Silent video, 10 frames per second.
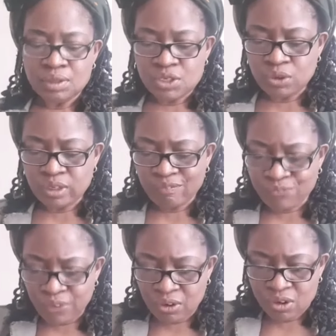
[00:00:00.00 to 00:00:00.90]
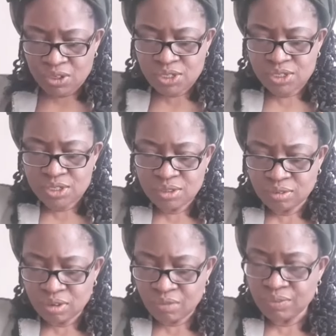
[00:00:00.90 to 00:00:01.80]
So the focus
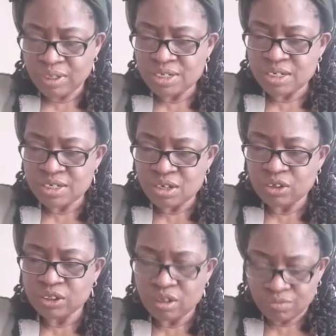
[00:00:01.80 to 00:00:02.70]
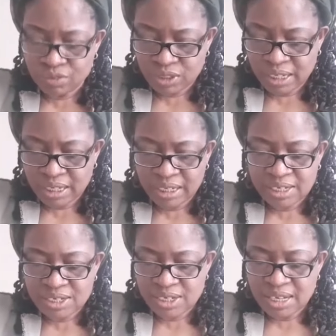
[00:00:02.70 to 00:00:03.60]
of this discussion of today
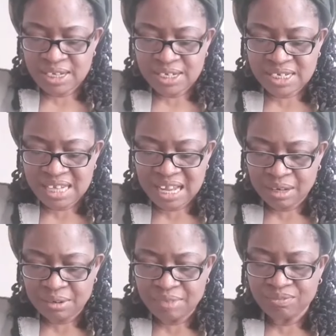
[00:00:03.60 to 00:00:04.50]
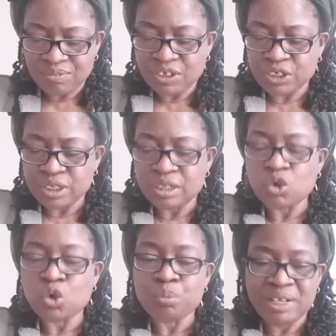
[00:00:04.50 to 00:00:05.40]
is
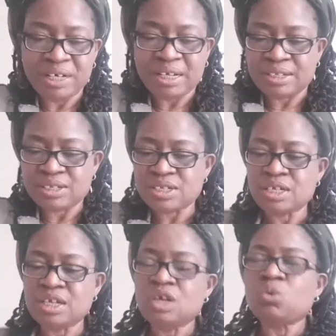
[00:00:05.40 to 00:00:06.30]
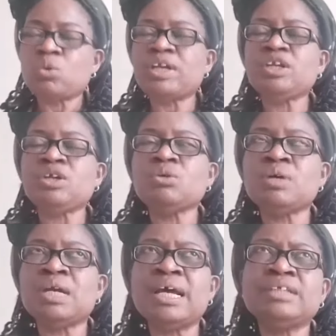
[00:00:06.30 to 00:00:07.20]
sacrificial obedience. When you
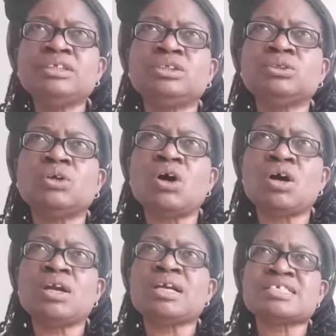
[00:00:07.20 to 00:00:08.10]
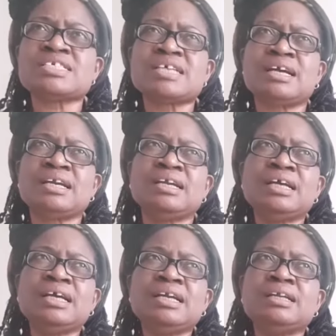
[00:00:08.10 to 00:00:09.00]
learn to understand
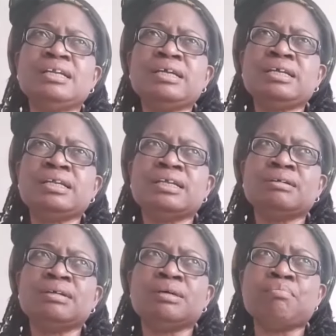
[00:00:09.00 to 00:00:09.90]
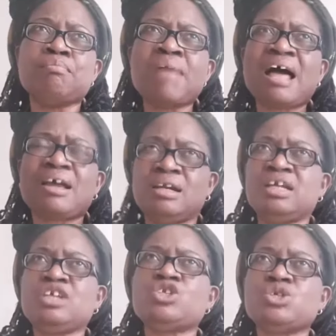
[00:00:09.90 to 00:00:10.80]
the
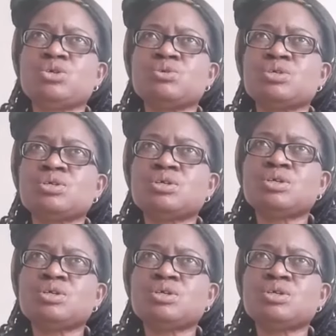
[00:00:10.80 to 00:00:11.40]
magnitude